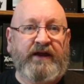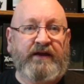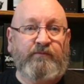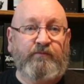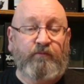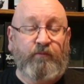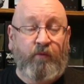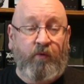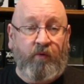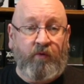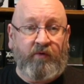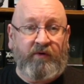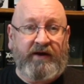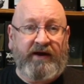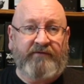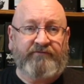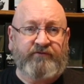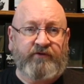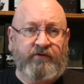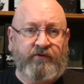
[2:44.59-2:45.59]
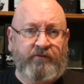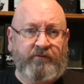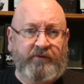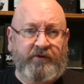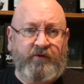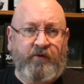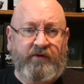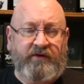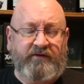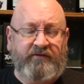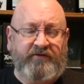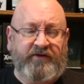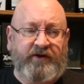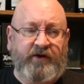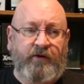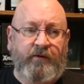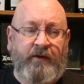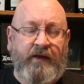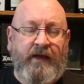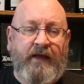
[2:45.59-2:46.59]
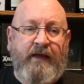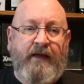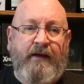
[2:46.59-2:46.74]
and more after recording the video